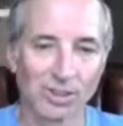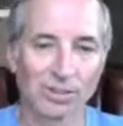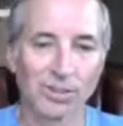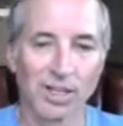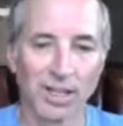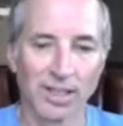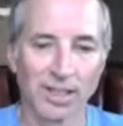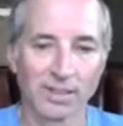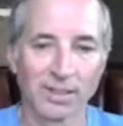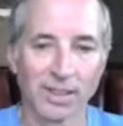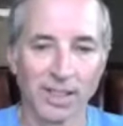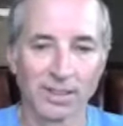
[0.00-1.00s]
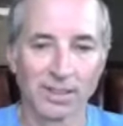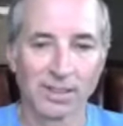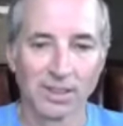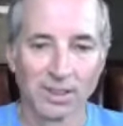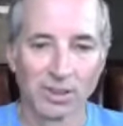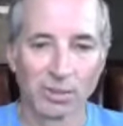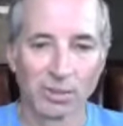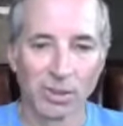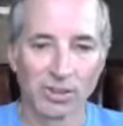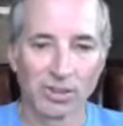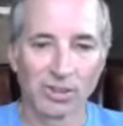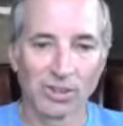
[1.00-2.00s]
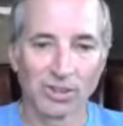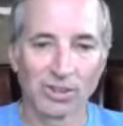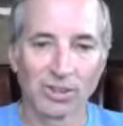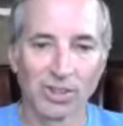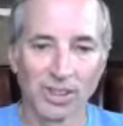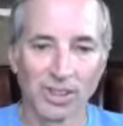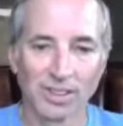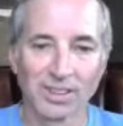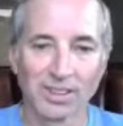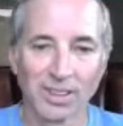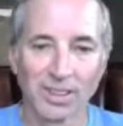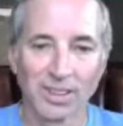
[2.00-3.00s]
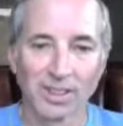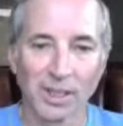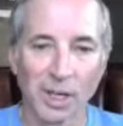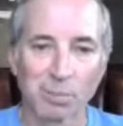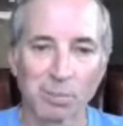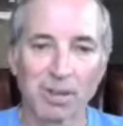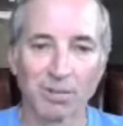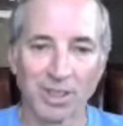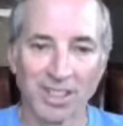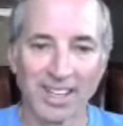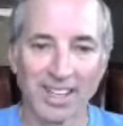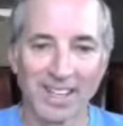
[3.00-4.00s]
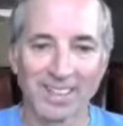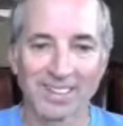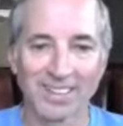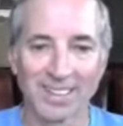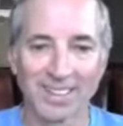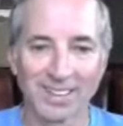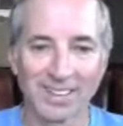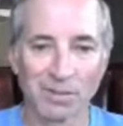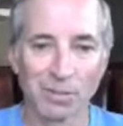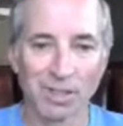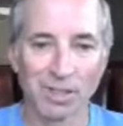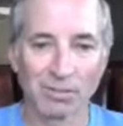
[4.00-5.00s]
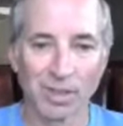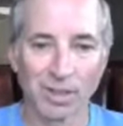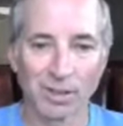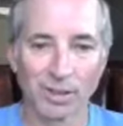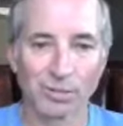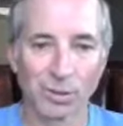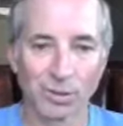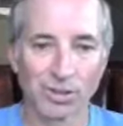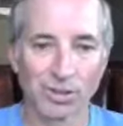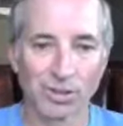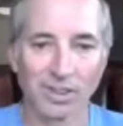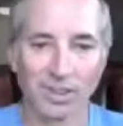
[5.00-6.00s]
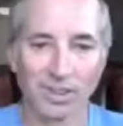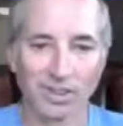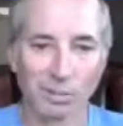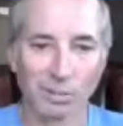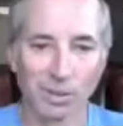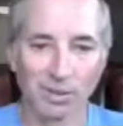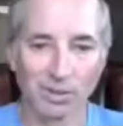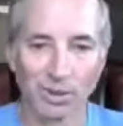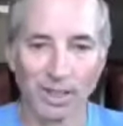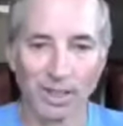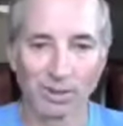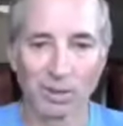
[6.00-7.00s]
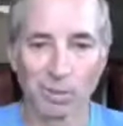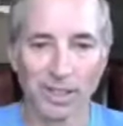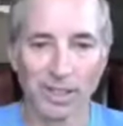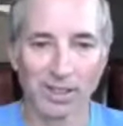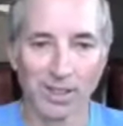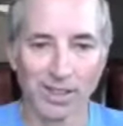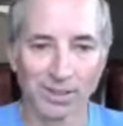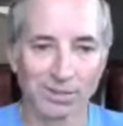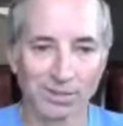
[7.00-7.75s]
find reasons to get up every day, and have been very fortunate to be surrounded by a lot of